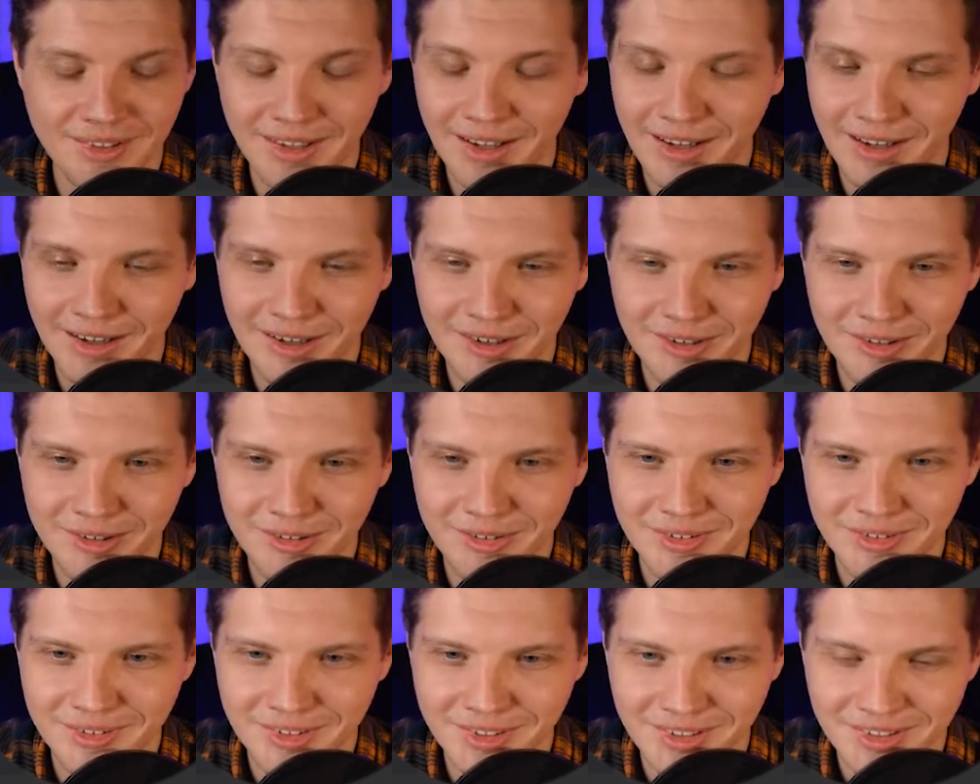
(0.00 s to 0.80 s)

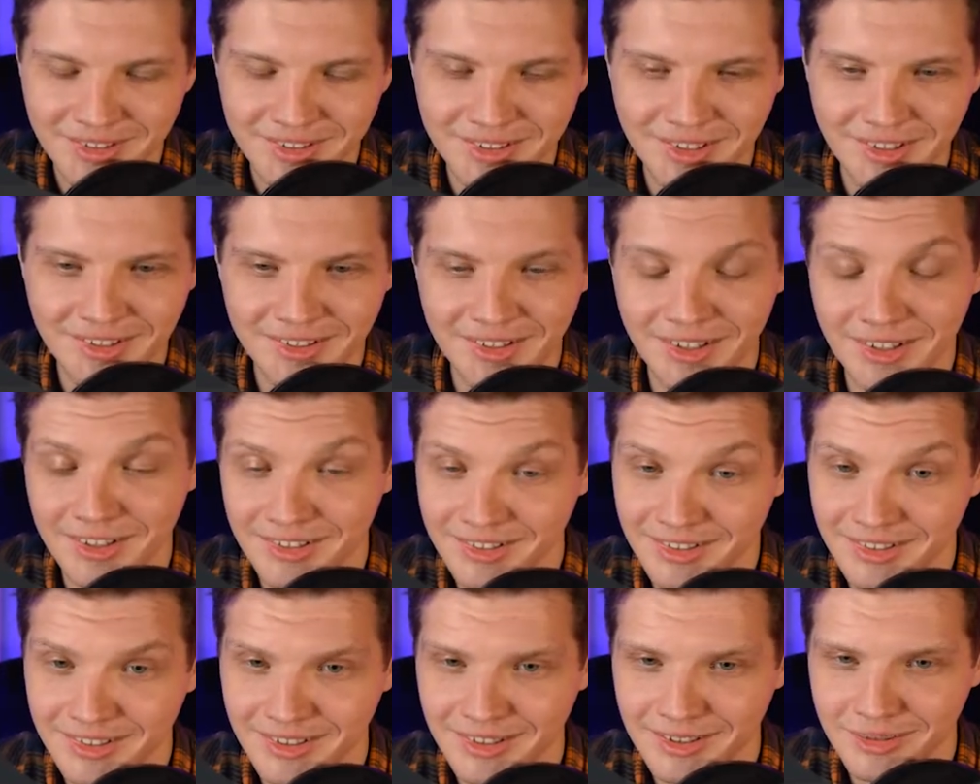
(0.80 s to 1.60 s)
now let's
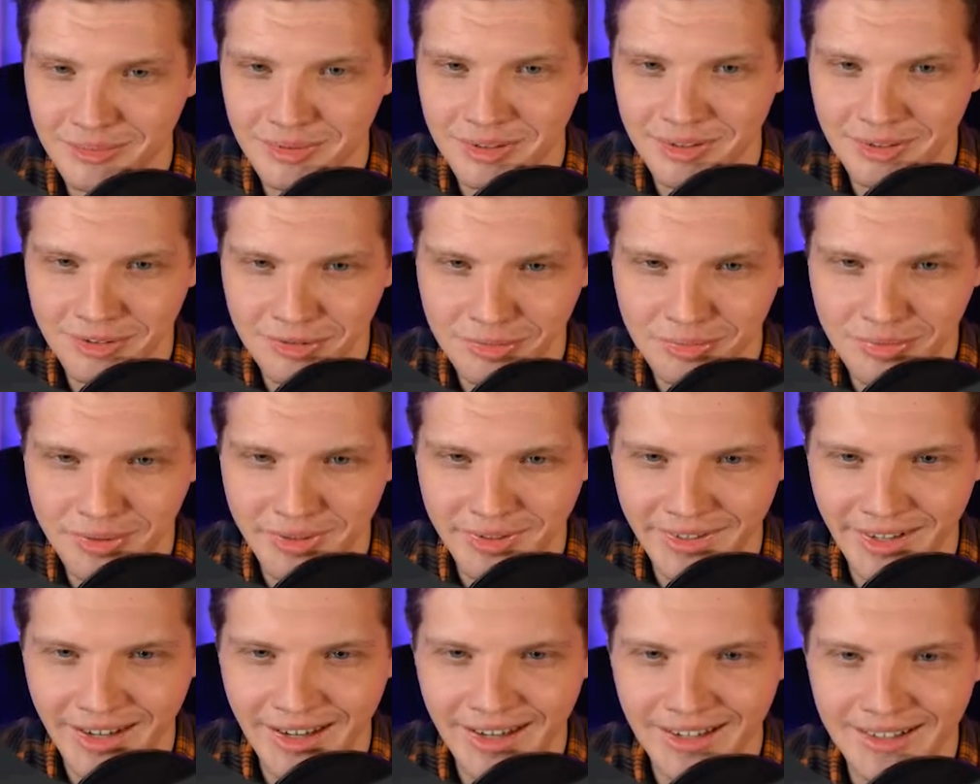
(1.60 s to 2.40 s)
discuss a little bit
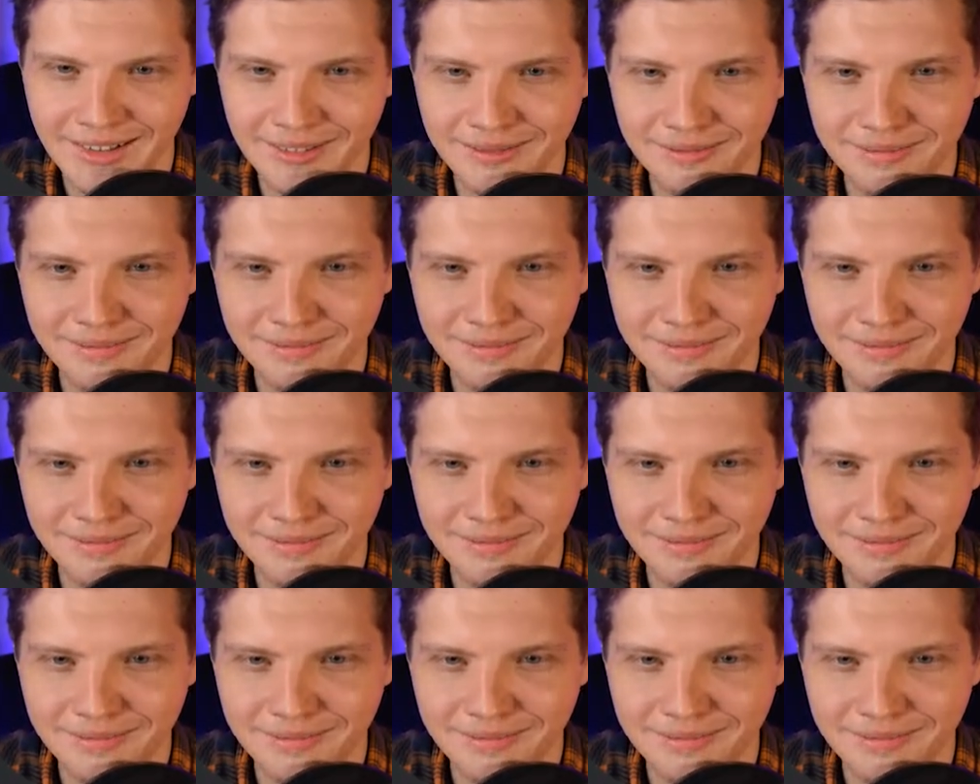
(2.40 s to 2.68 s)
Drupal 9.